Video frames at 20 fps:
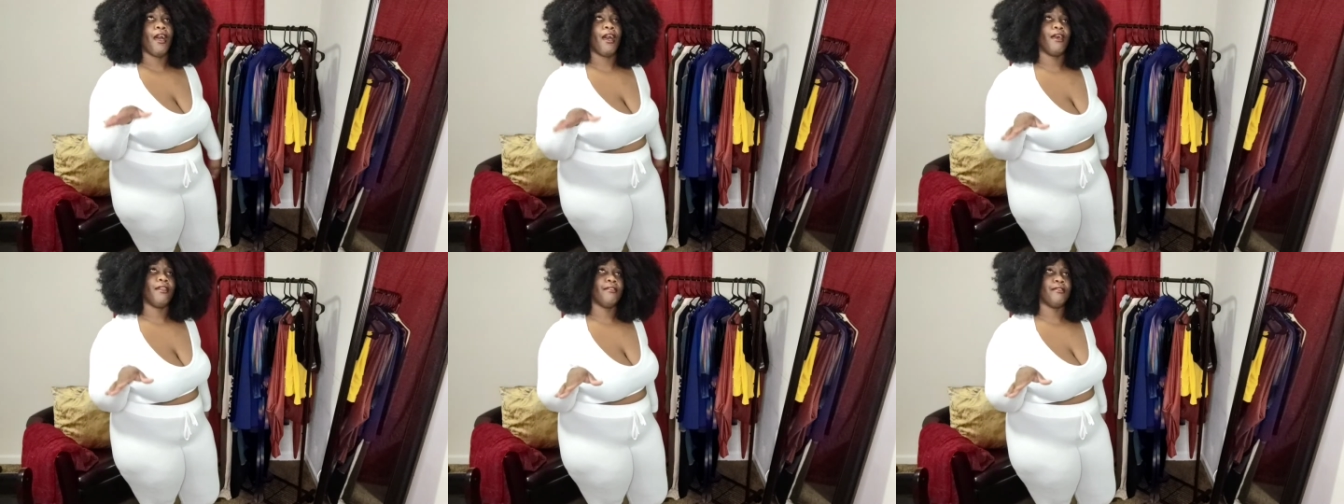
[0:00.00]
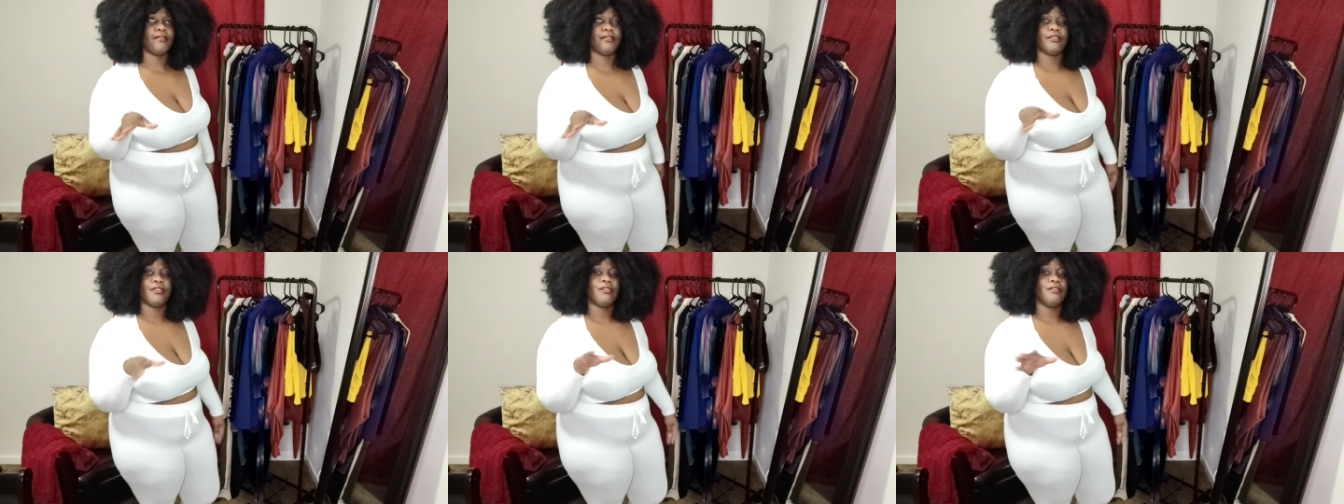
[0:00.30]
I
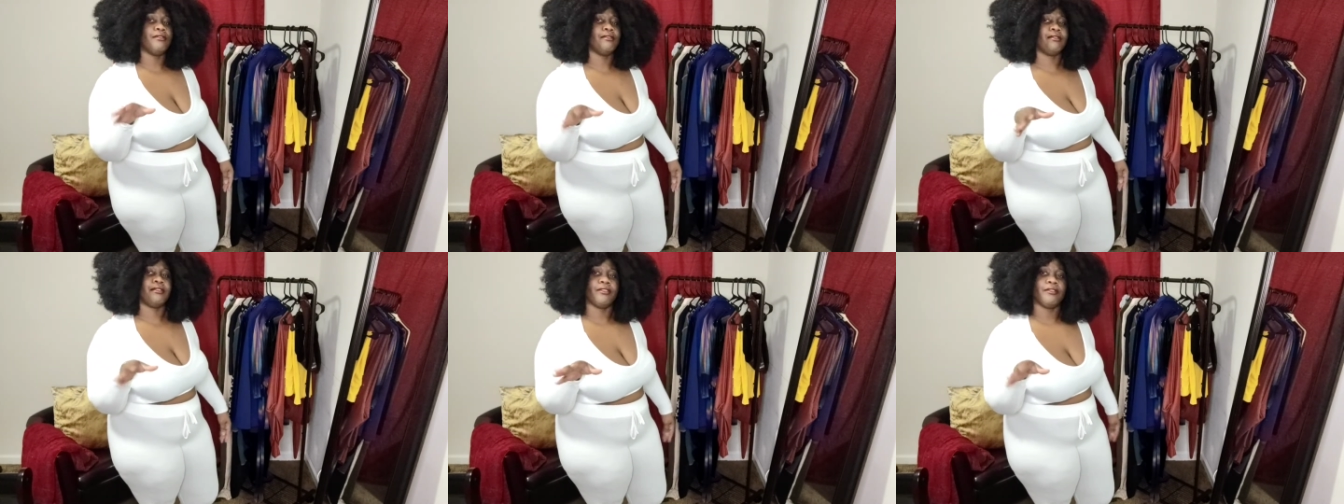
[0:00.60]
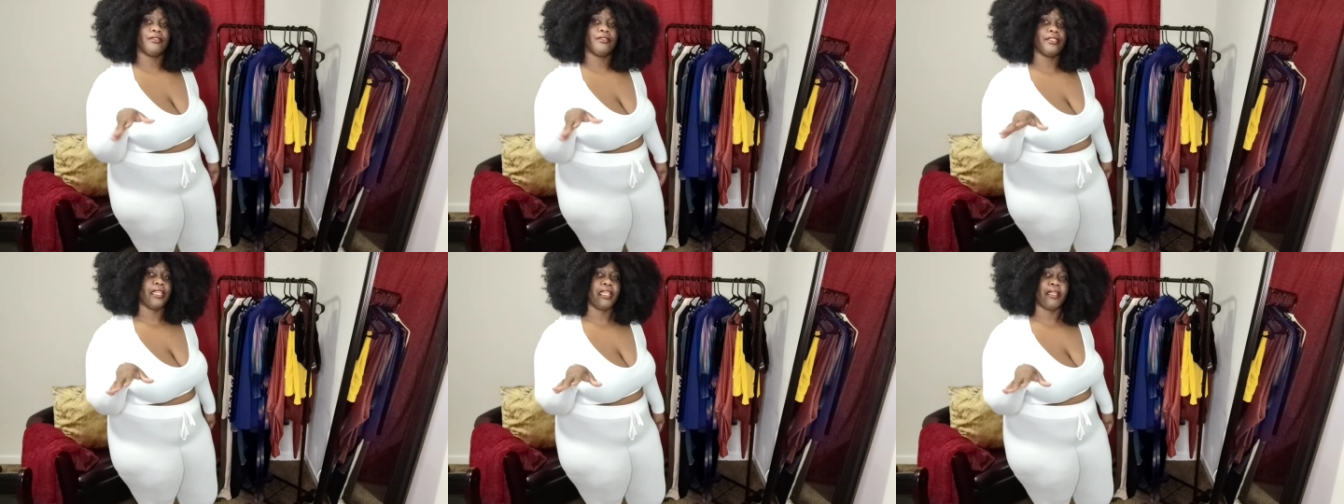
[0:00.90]
don't don't
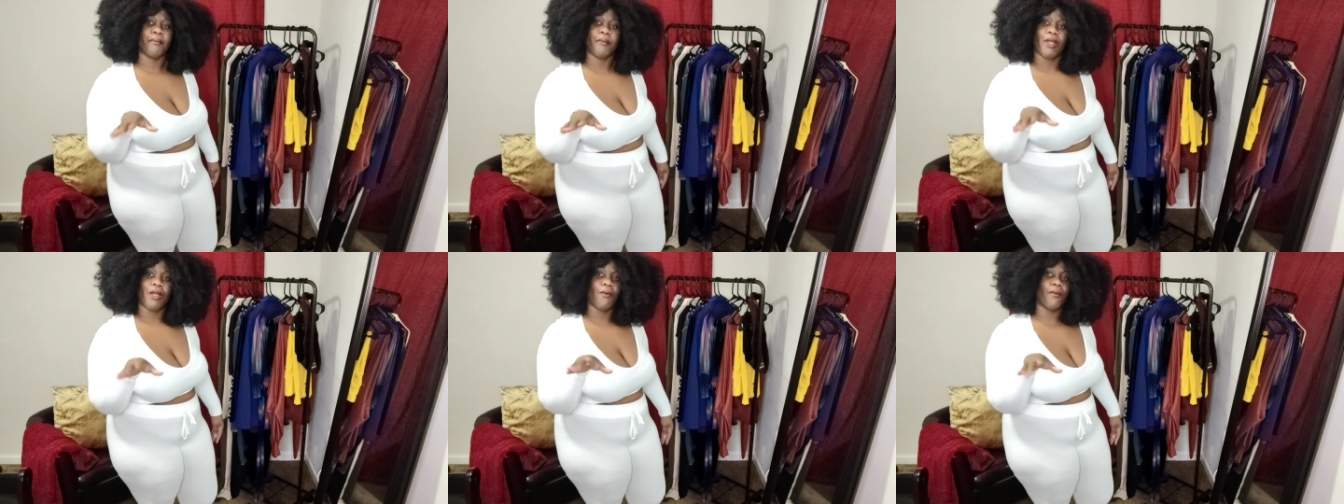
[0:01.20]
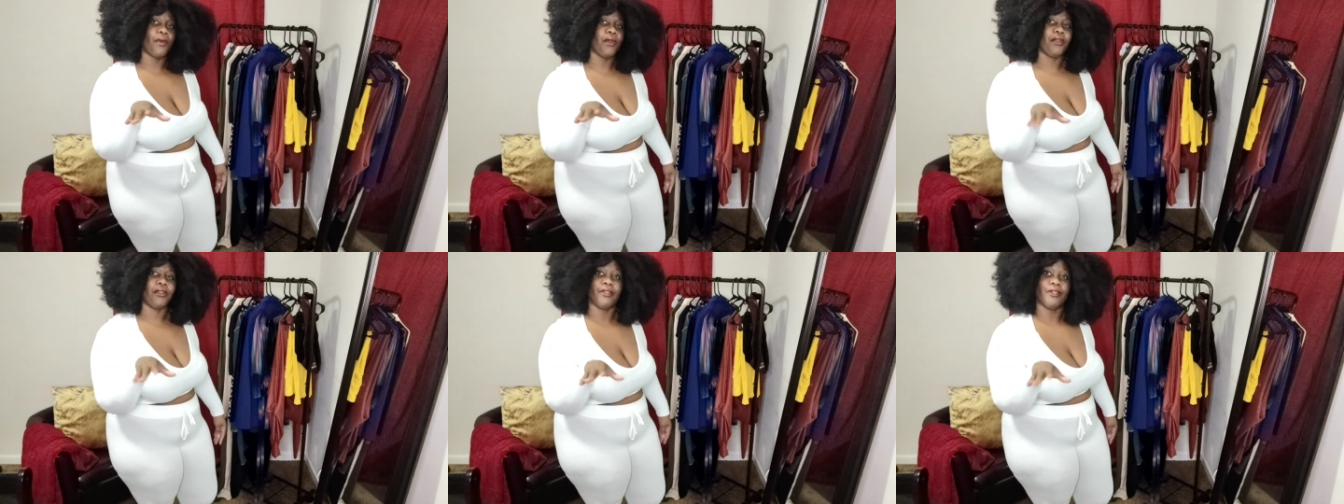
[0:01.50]
don't take my
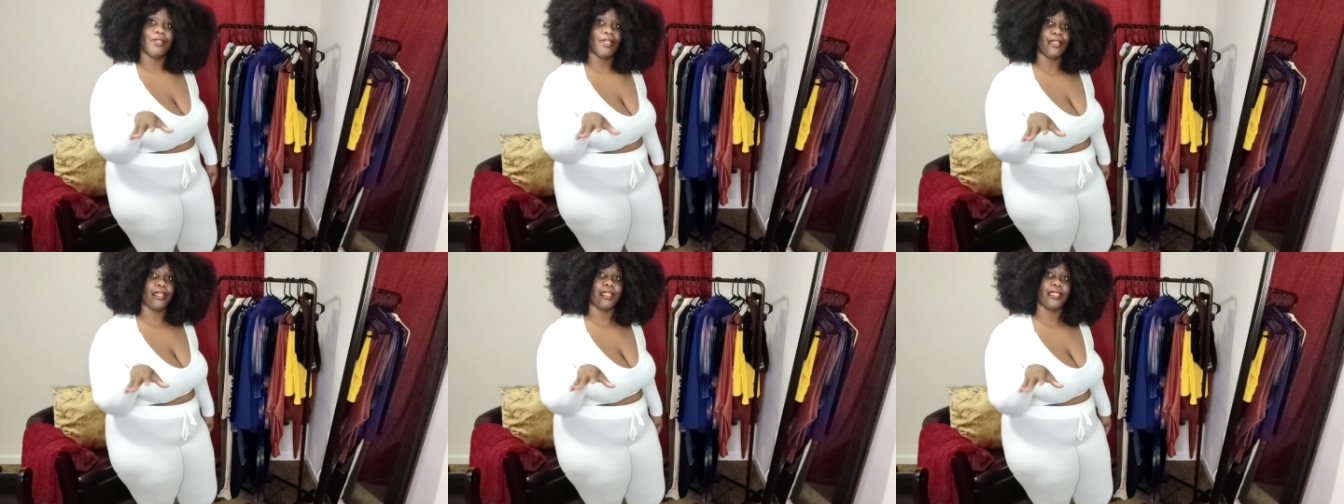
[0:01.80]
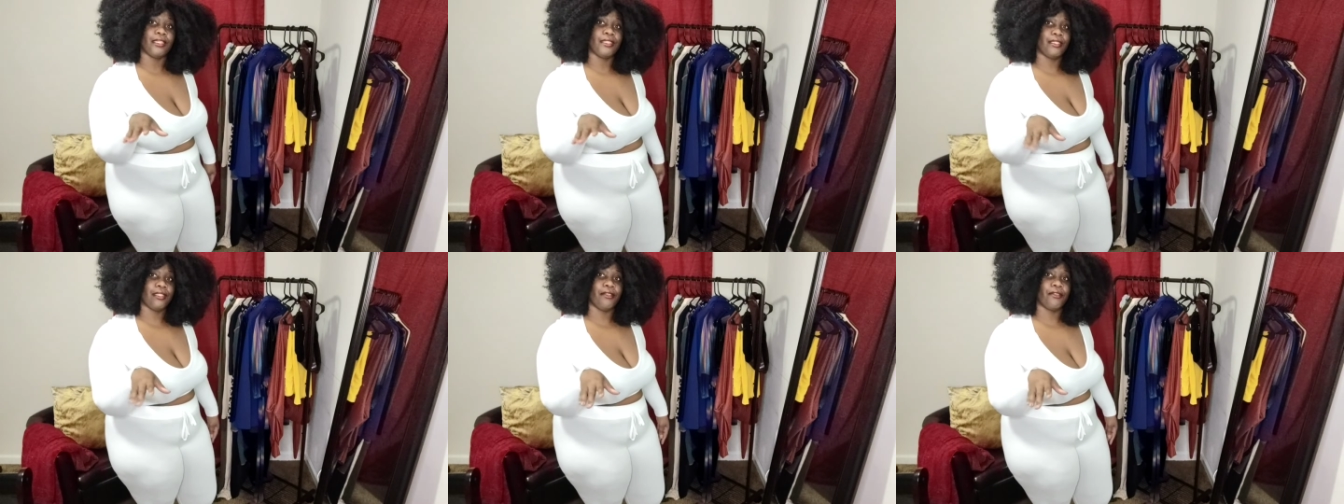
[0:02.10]
word on that
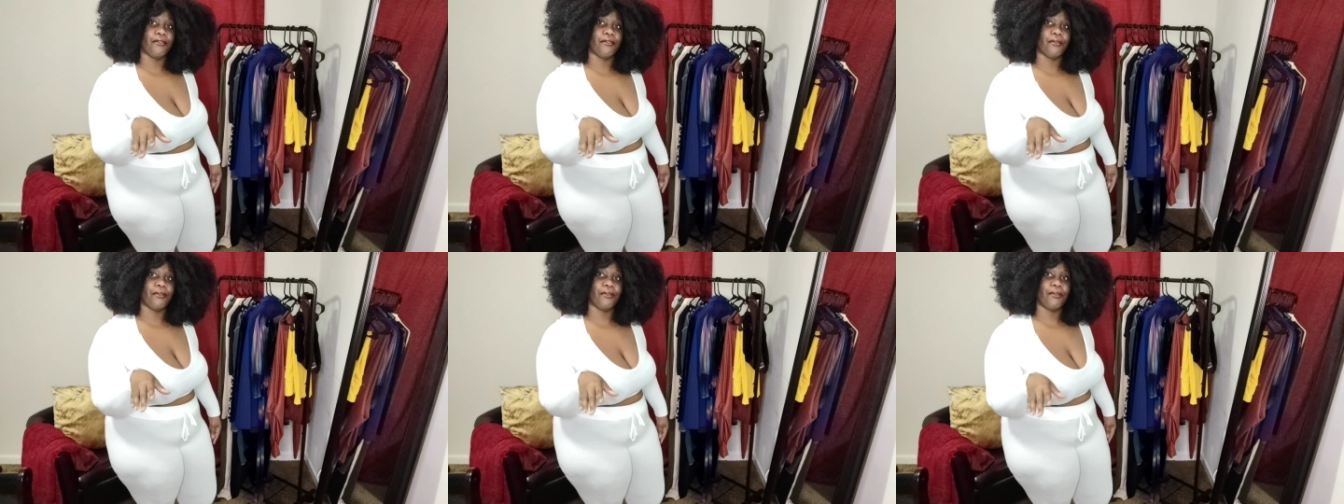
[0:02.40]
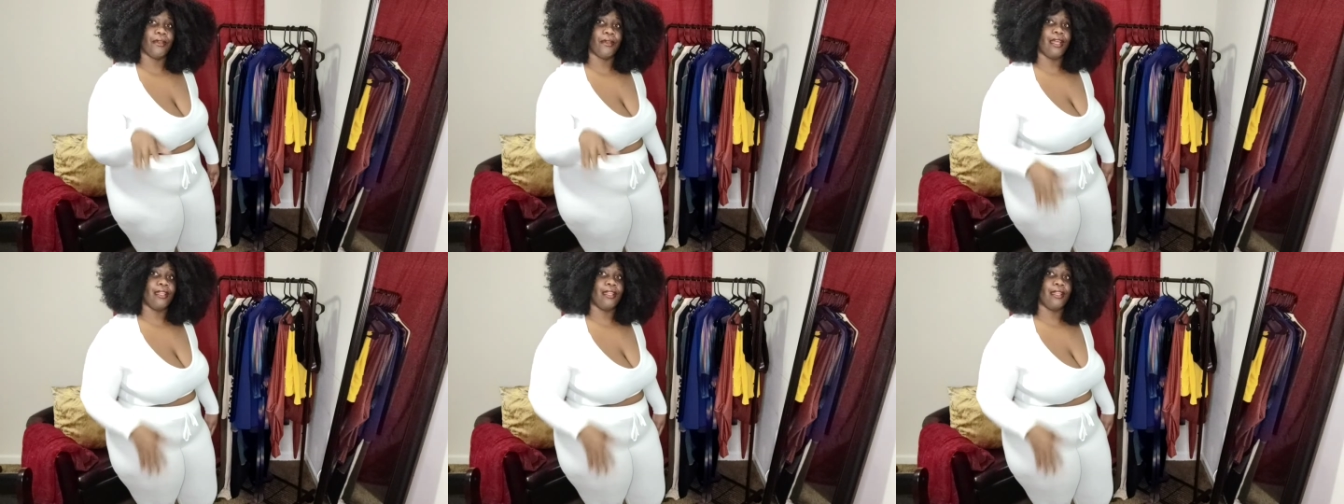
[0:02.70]
they see through.